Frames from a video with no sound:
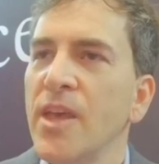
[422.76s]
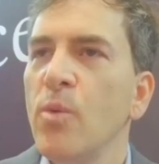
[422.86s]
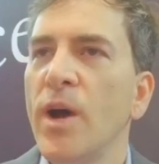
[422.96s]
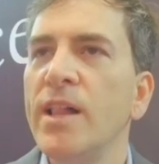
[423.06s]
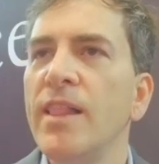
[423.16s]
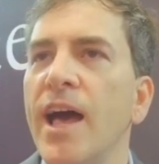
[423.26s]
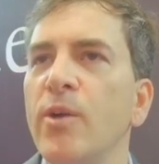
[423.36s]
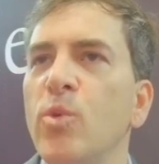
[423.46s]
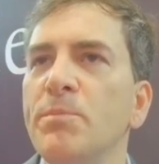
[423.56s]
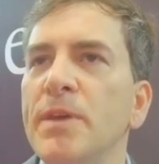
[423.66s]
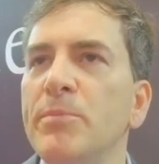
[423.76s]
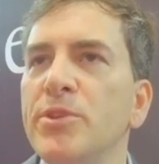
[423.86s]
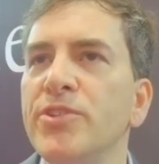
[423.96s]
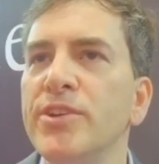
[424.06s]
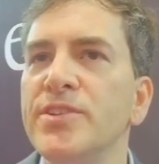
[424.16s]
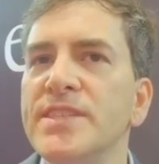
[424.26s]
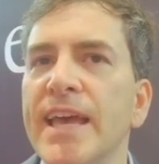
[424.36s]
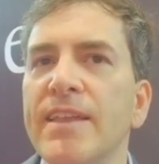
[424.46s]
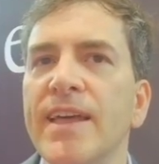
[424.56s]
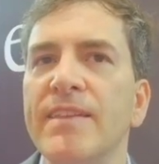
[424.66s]
Well, I want people to
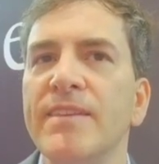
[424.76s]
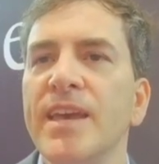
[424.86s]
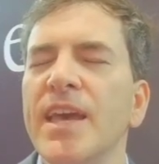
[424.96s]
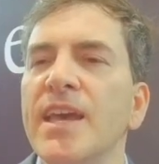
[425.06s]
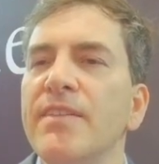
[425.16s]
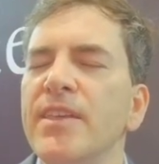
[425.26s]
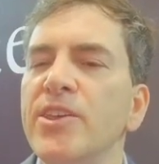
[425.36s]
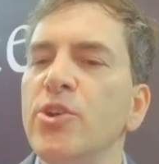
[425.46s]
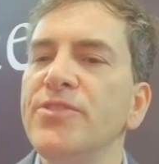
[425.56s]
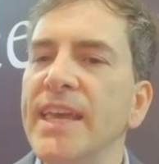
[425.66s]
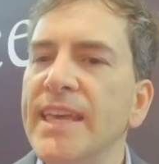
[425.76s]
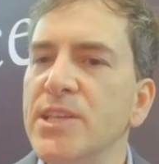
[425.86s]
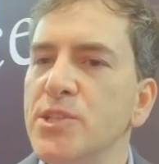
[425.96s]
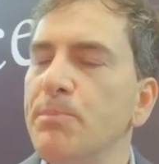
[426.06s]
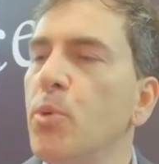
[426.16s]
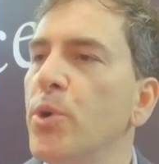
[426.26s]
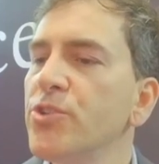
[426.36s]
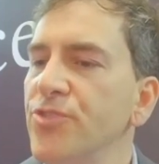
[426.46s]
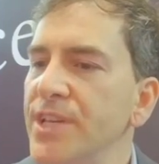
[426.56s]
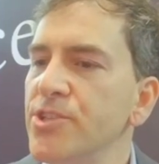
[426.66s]
understand that, you know, they can
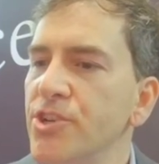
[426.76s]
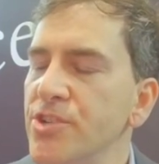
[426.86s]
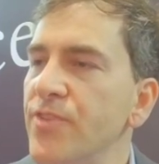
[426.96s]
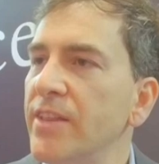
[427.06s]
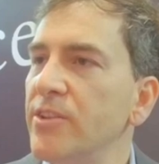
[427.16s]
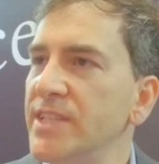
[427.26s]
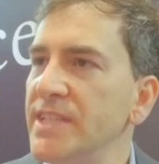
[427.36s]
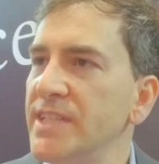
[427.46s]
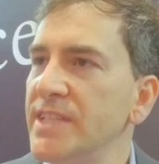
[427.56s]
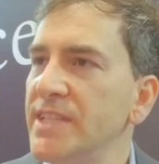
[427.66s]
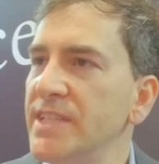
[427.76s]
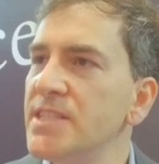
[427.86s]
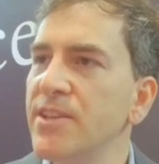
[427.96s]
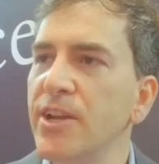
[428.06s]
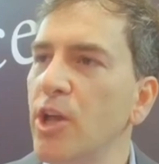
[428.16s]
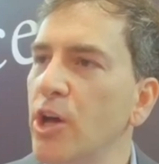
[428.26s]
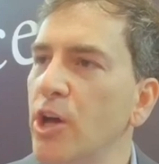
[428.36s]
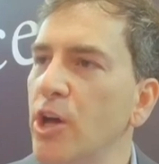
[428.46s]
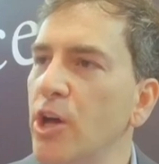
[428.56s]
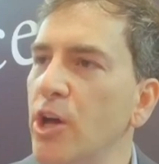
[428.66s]
support research in retinal diseases. There are a lot of
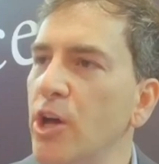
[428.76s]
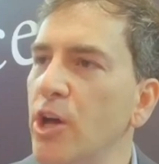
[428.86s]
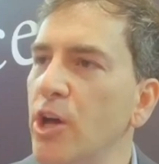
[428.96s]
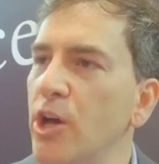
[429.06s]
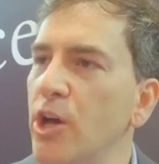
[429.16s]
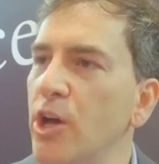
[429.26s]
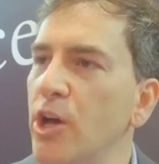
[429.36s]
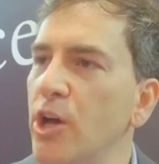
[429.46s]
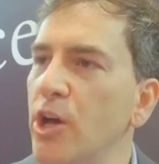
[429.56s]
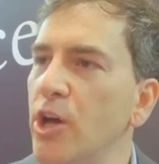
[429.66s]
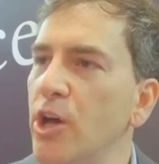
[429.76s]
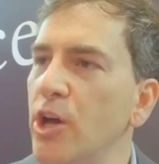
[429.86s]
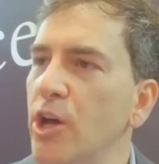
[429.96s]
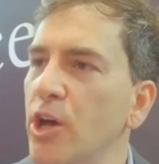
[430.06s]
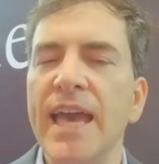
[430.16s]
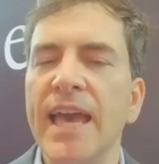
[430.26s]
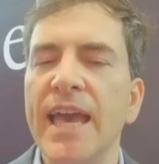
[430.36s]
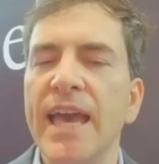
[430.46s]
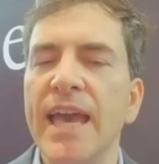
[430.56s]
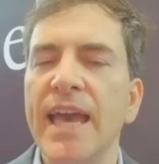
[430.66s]
new treatments coming out,
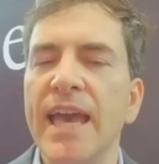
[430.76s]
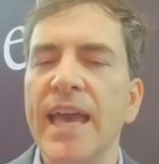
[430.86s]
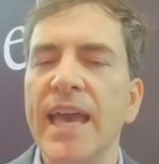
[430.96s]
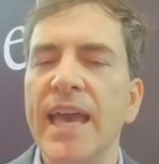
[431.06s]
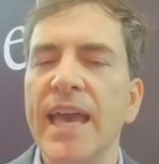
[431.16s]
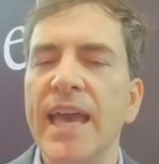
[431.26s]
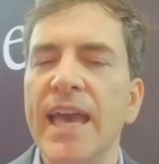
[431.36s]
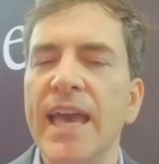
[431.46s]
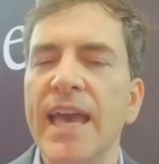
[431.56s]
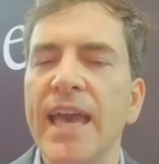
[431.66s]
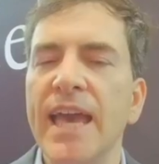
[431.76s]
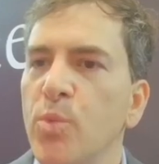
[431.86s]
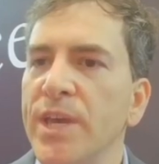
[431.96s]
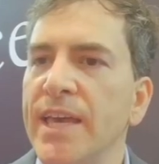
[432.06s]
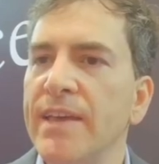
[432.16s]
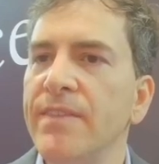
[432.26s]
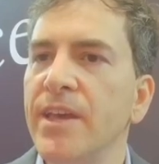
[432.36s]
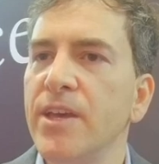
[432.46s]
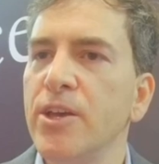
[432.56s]
and with their support, we can